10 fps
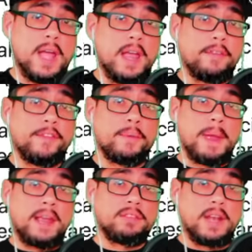
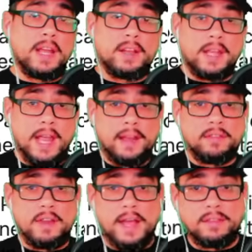Information
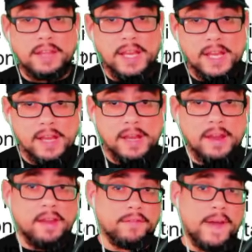indicates that
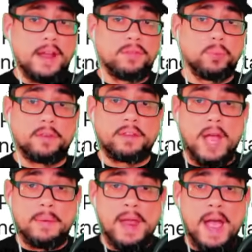the event was
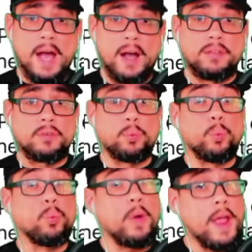carried out
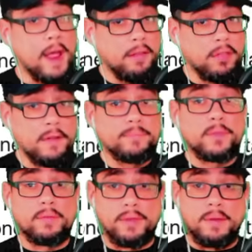with
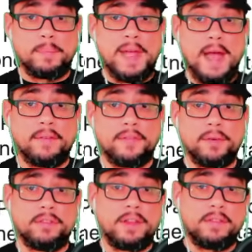very
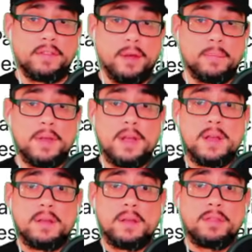powerful system,
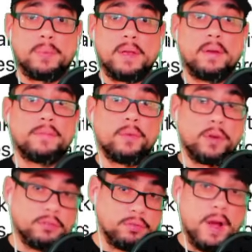3 or
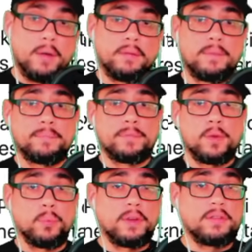4 drones,
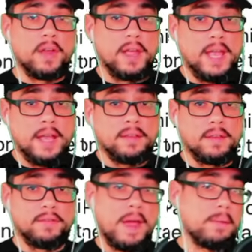which hit
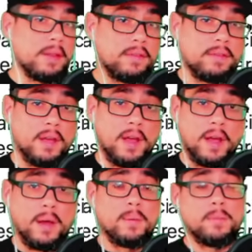various
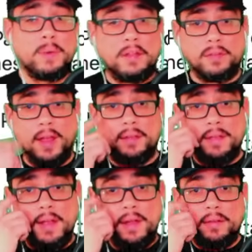regions,
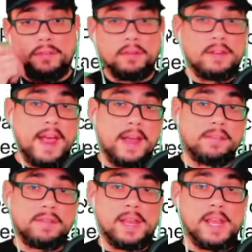such
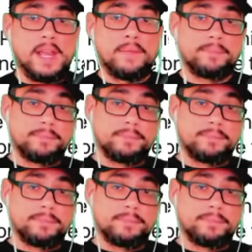as these